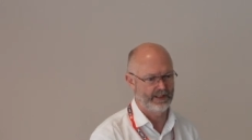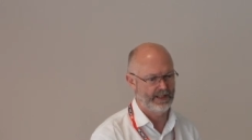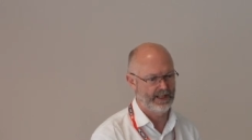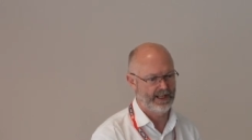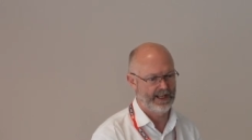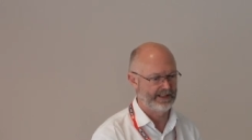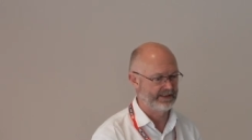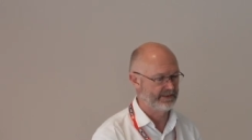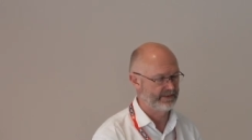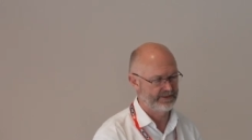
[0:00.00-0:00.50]

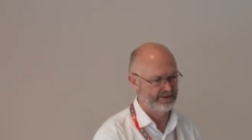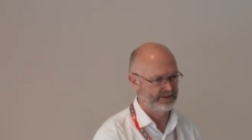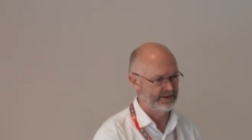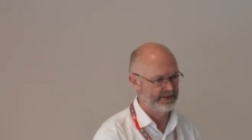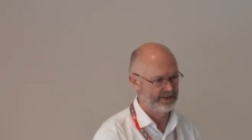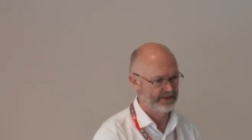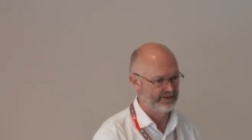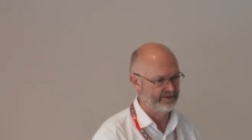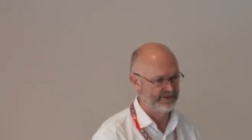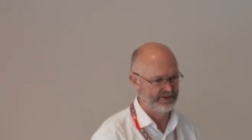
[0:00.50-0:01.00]
and
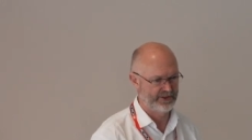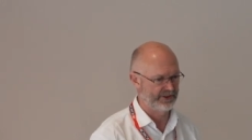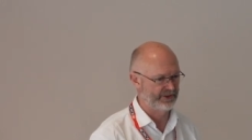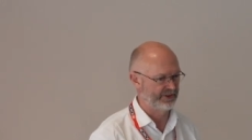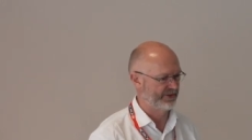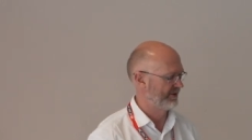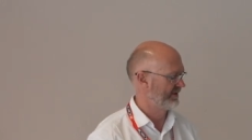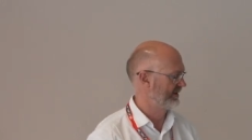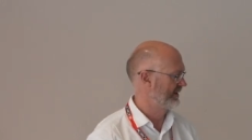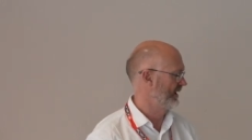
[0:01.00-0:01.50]
you know
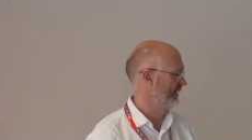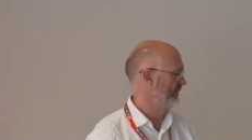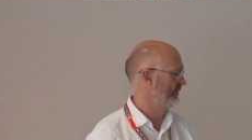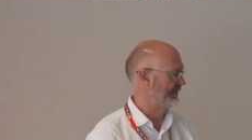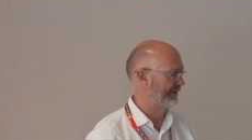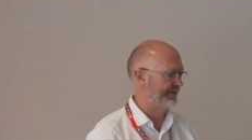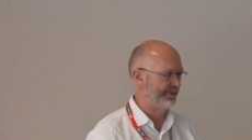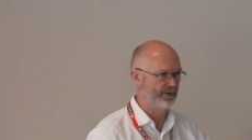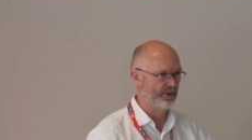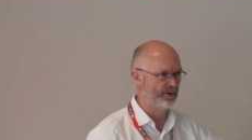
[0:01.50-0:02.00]
just
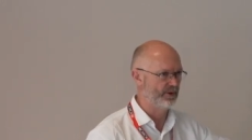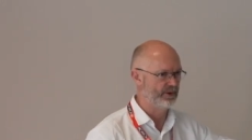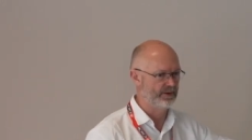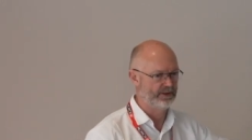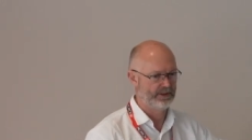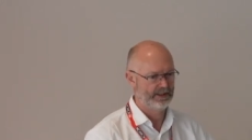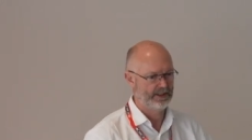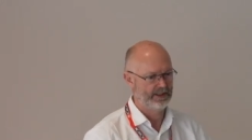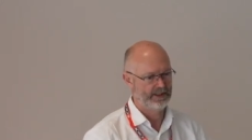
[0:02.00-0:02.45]
those four